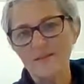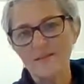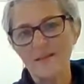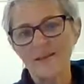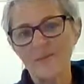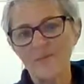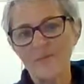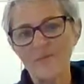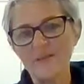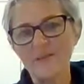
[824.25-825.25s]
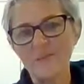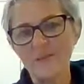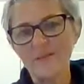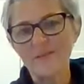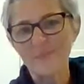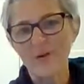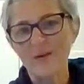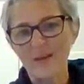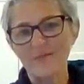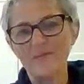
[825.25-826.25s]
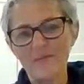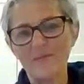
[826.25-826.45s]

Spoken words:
to take them with me someplace tomorrow to give to